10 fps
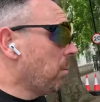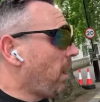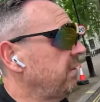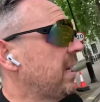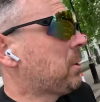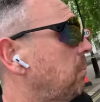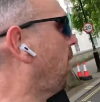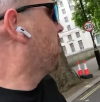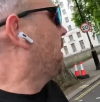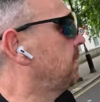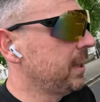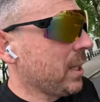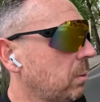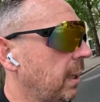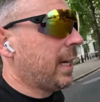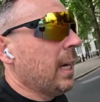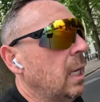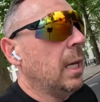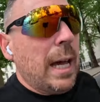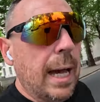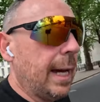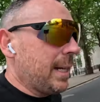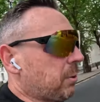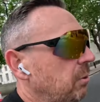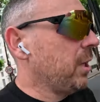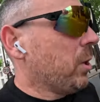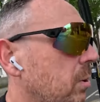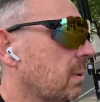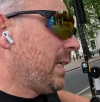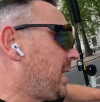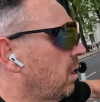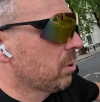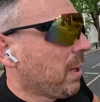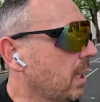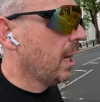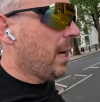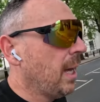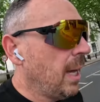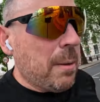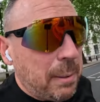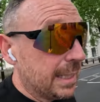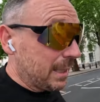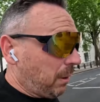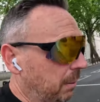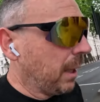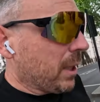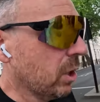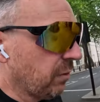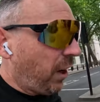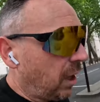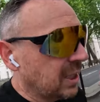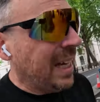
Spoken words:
my runs programmed in this week, and it's really awesome because it tells me basically when I'm going too fast.